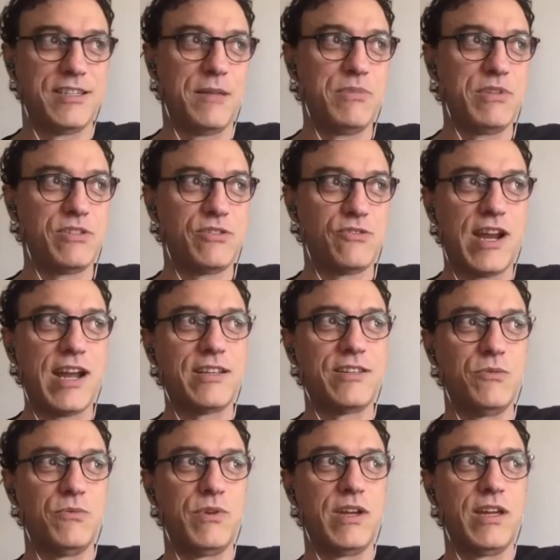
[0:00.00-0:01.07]
abstract
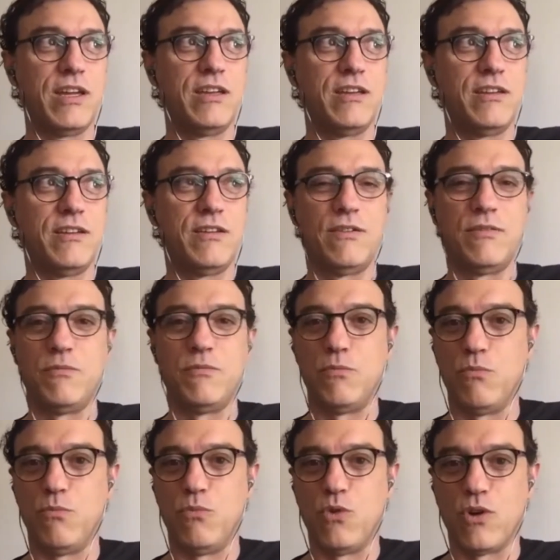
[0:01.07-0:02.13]
way,
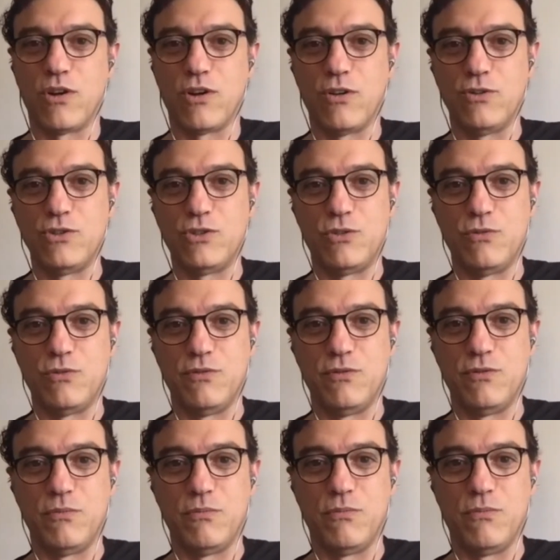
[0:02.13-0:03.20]
more close to
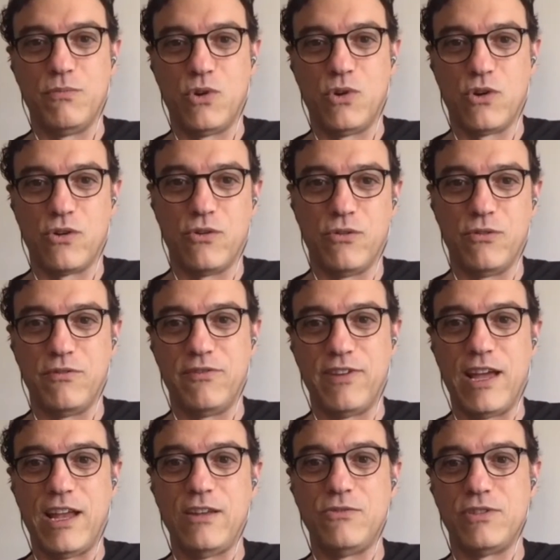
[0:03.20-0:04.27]
moral
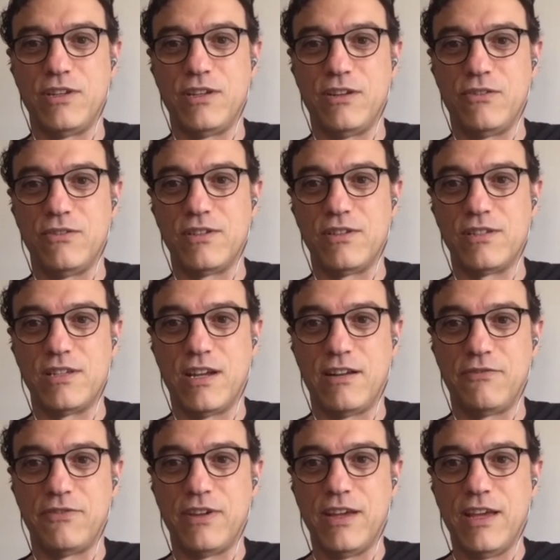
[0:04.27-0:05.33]
values and all the
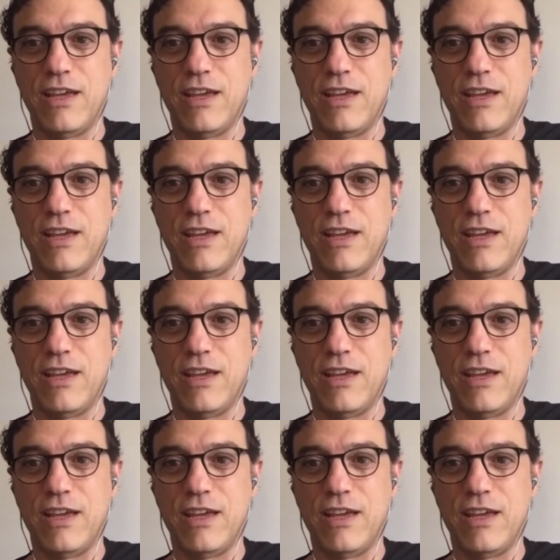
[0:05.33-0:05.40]
stuff,